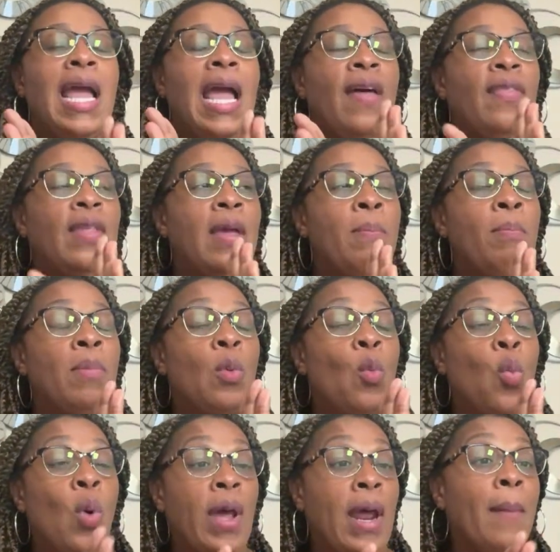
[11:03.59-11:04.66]
And then
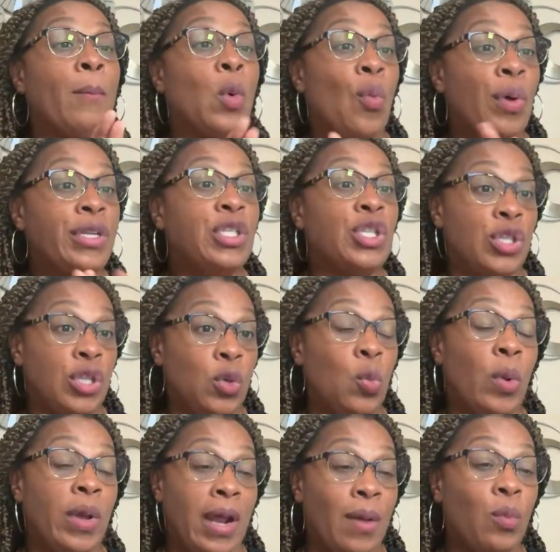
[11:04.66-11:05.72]
what I'm going to do,
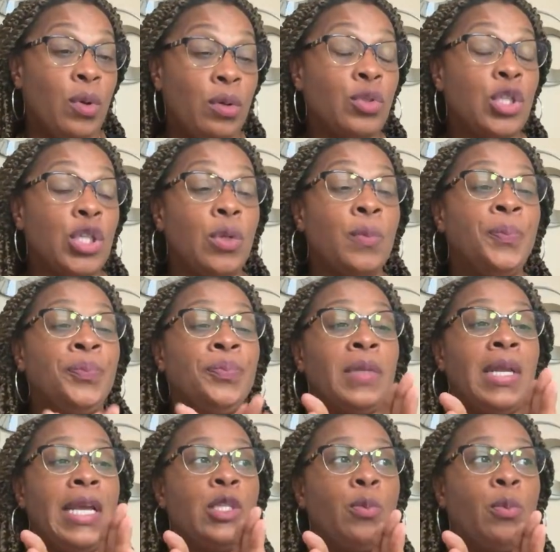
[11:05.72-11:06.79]
what I will do,
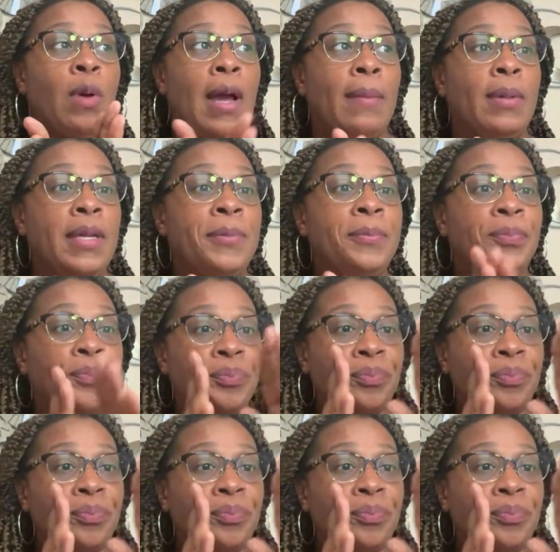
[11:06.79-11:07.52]
is probably